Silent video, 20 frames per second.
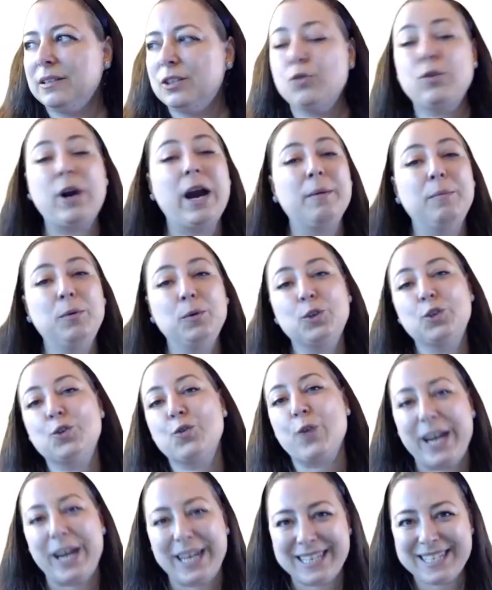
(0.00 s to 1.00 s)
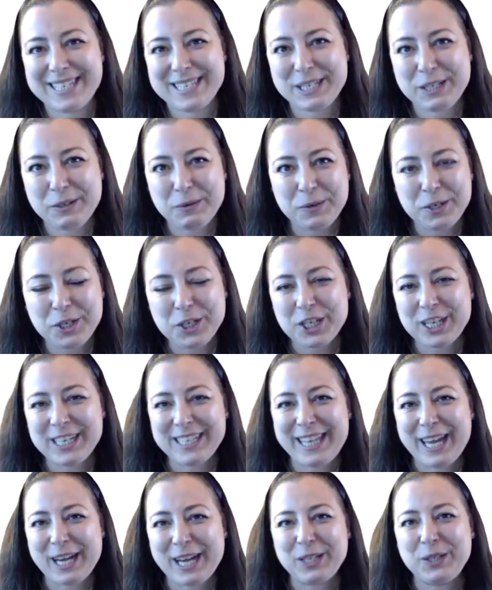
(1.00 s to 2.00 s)
tribal traits, which
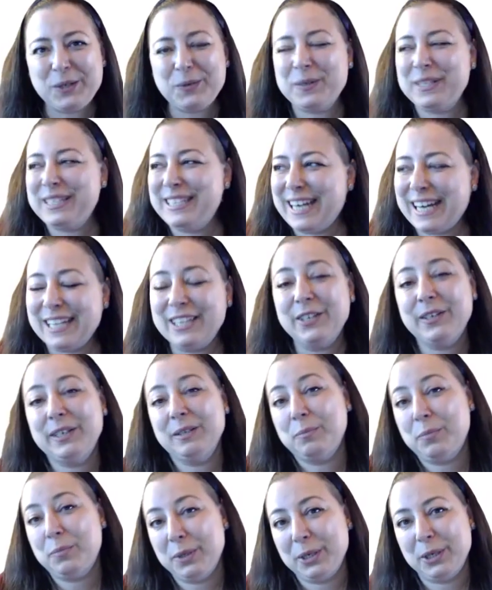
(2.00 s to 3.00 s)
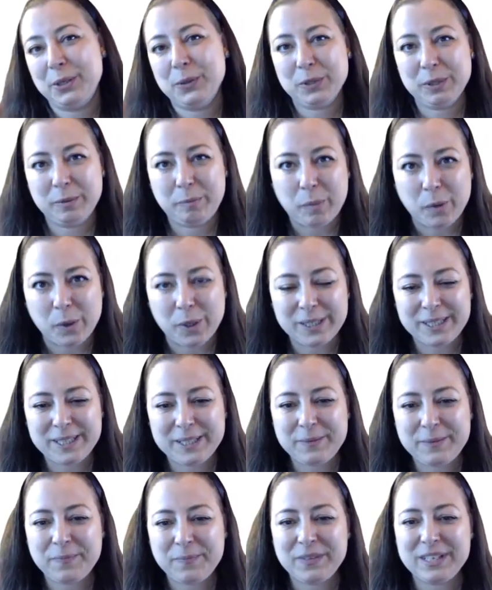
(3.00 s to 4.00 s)
connect you with the other and bring you
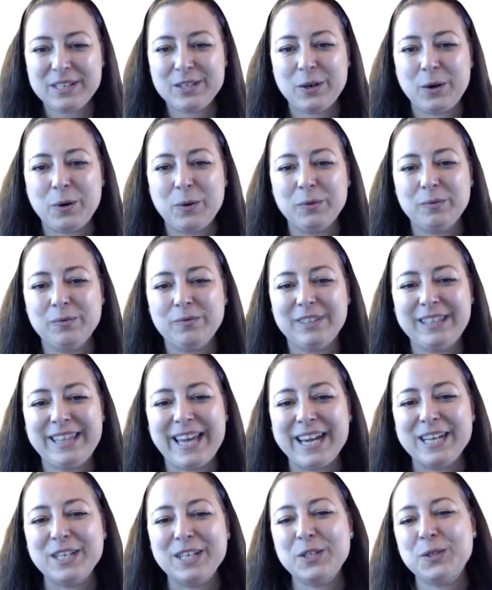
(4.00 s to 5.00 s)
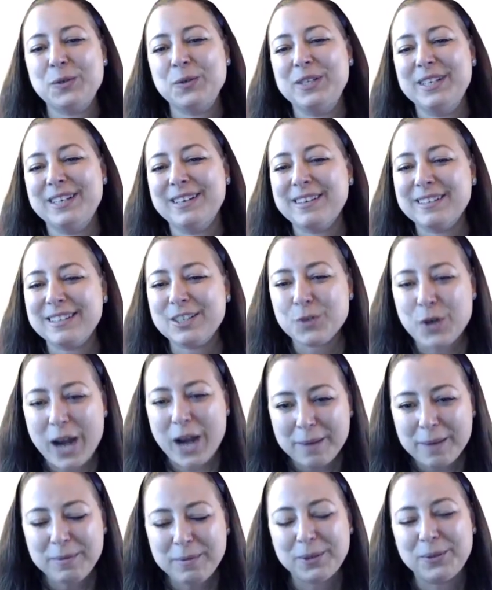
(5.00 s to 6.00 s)
support. So thanks to the
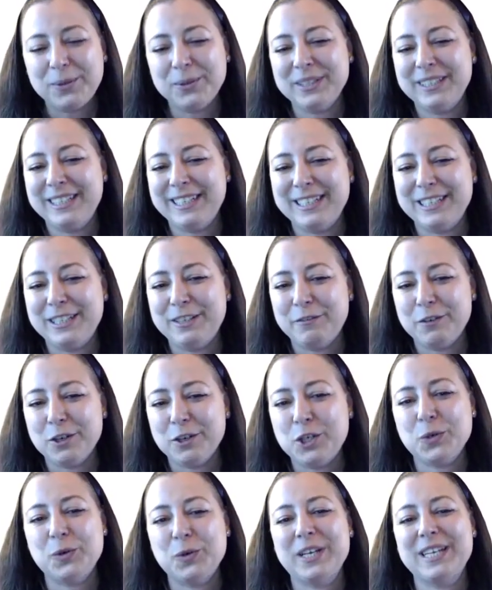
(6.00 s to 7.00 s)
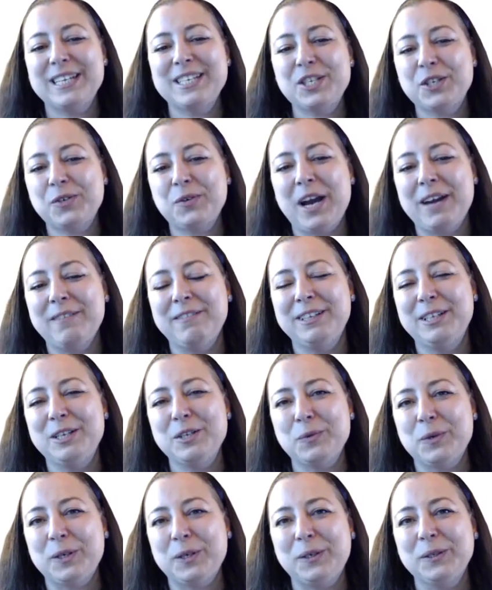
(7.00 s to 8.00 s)
tribal, the individual can strive in
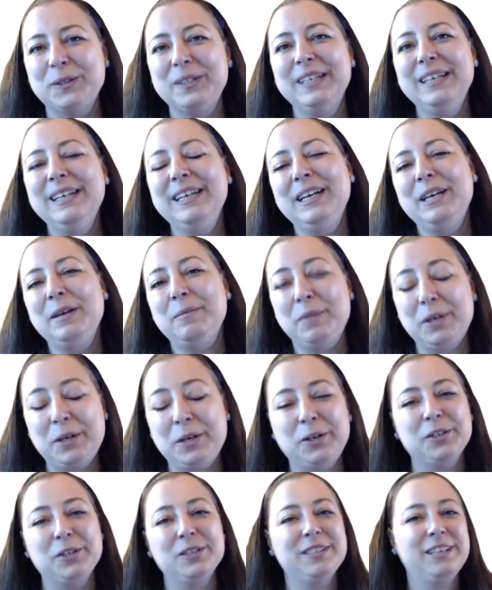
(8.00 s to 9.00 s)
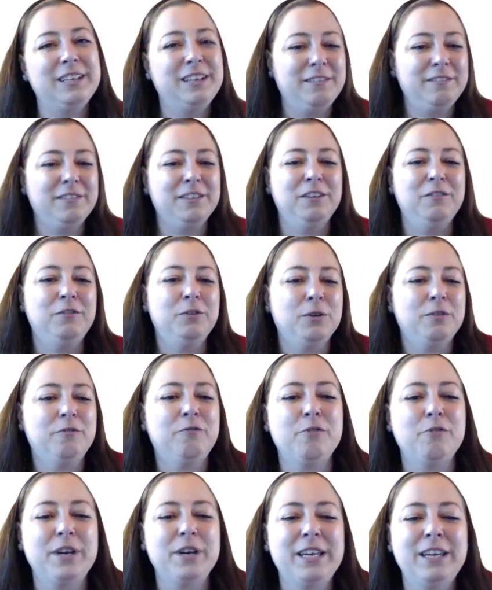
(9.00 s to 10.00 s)
this world, because even if you're a
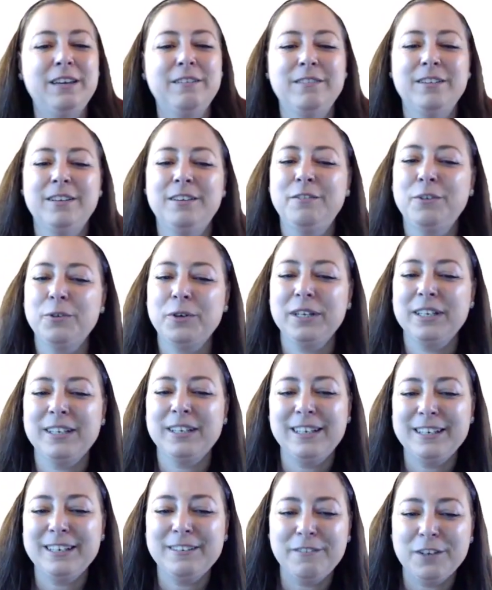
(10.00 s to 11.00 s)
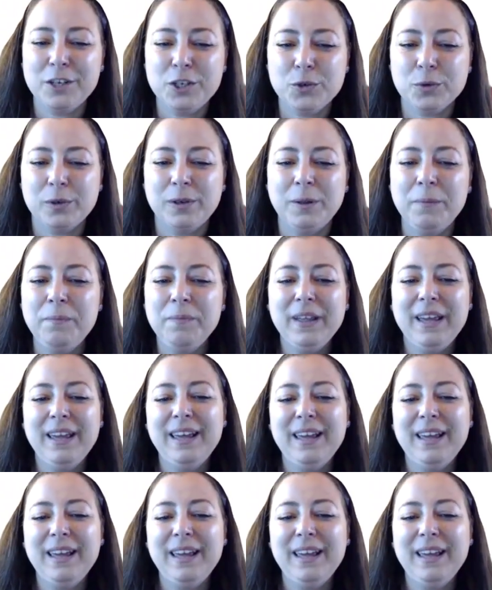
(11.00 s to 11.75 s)
freak, even if you're in the individual,